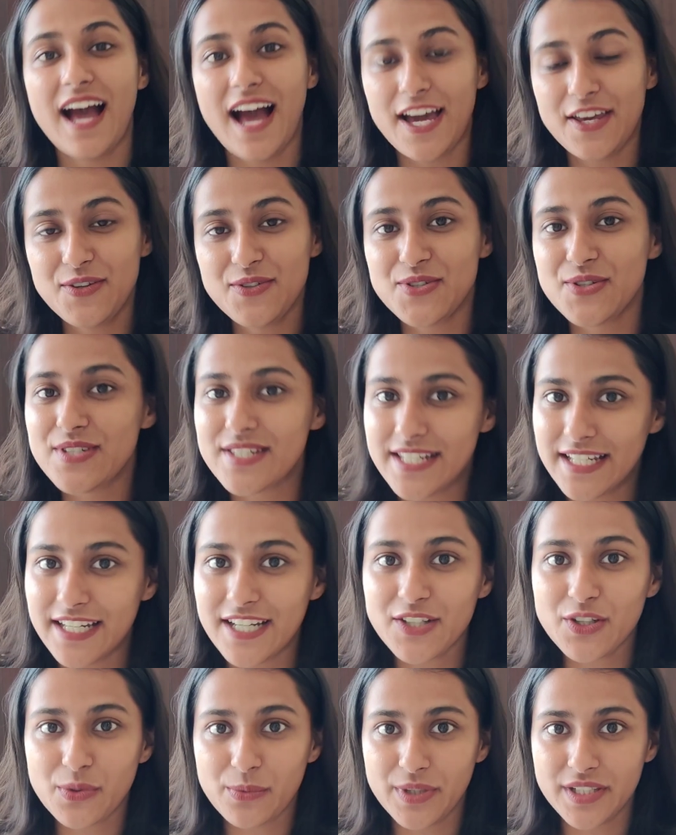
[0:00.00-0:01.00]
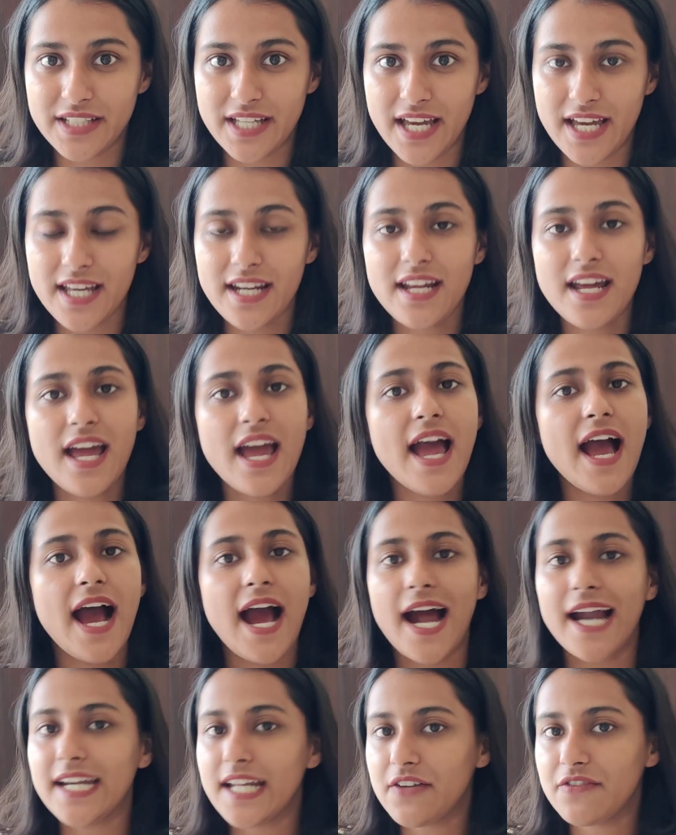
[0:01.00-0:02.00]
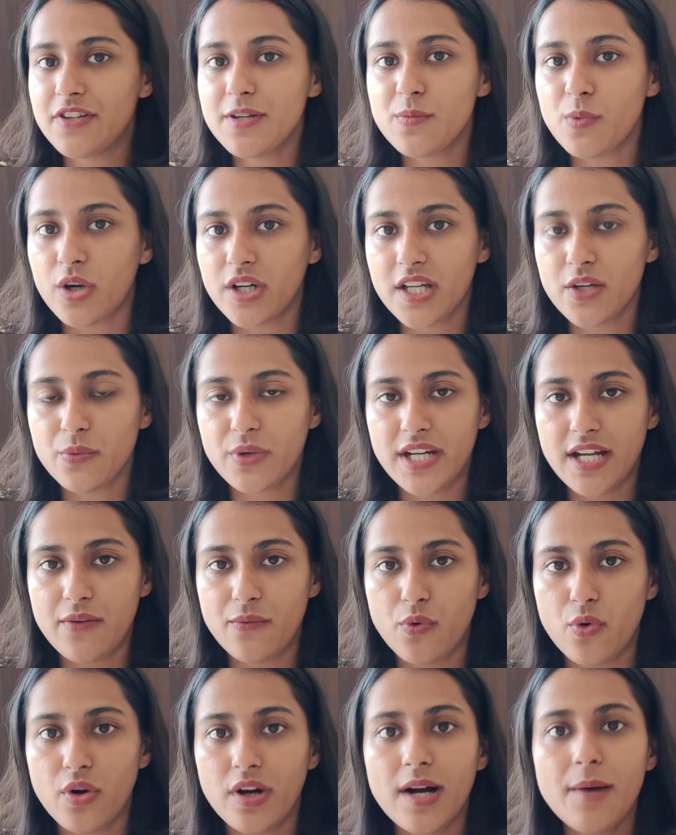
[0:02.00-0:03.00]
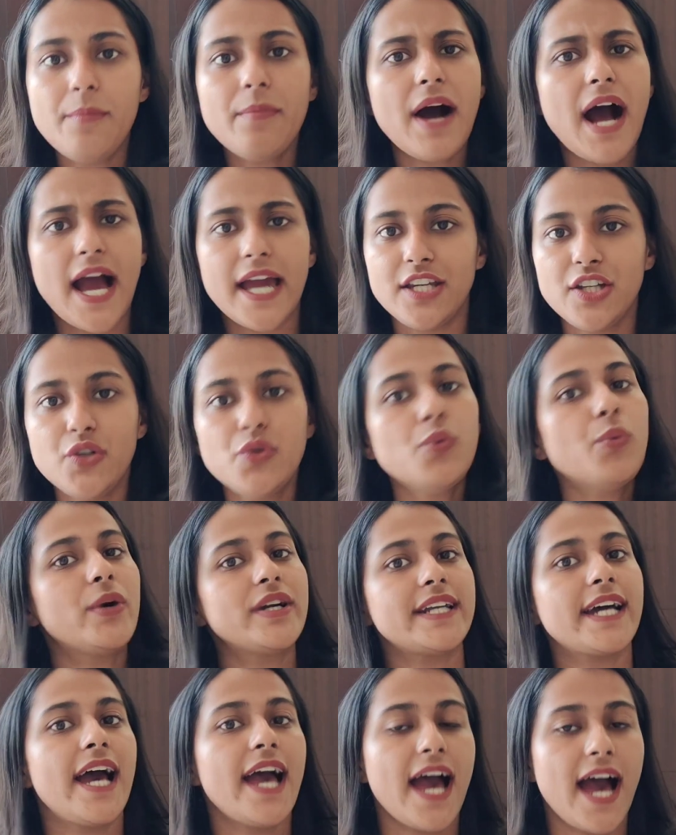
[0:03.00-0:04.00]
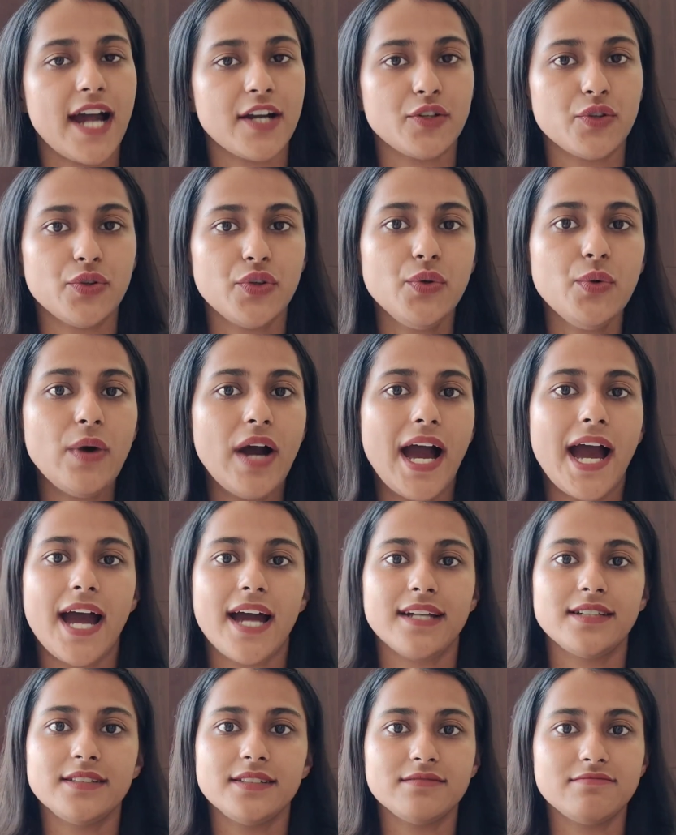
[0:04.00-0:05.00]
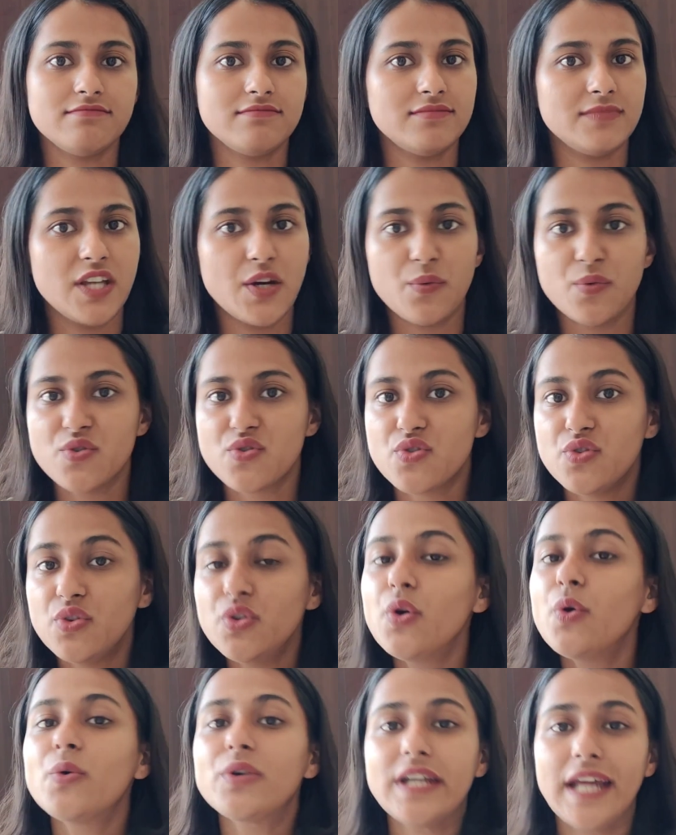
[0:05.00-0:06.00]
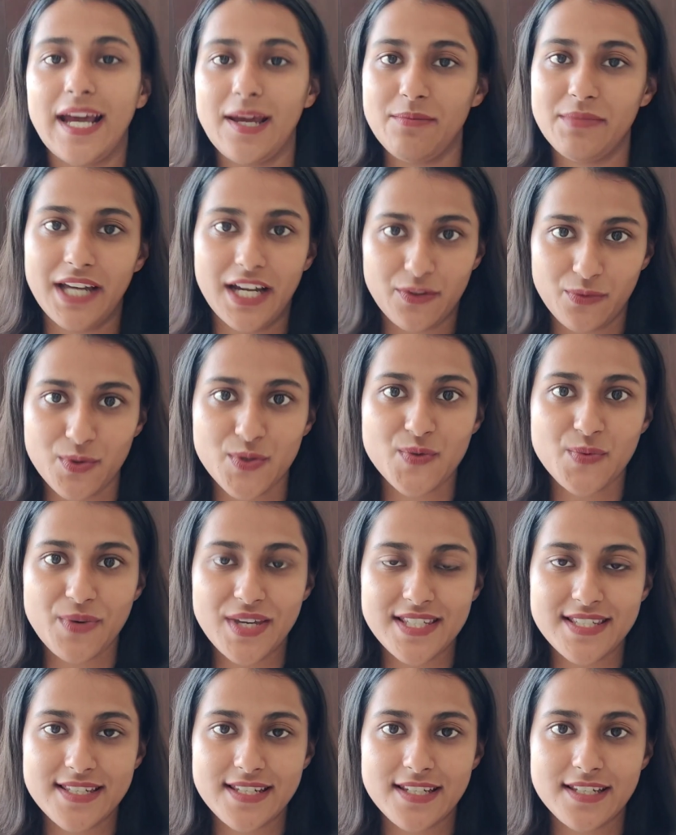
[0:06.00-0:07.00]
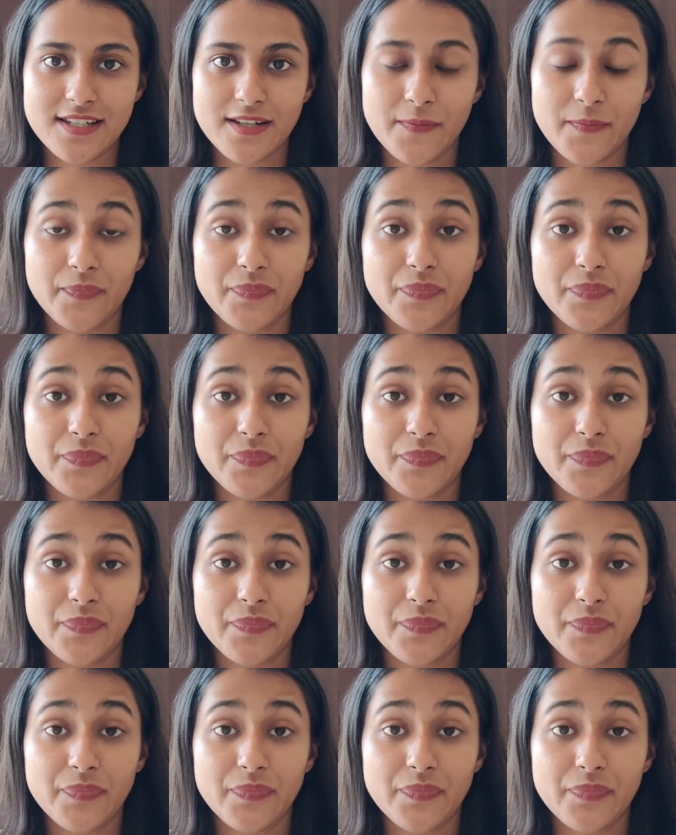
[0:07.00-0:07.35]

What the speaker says: I used to stick it over there, and every morning when I woke up, I knew what I had to do, and there was no time that was wasted.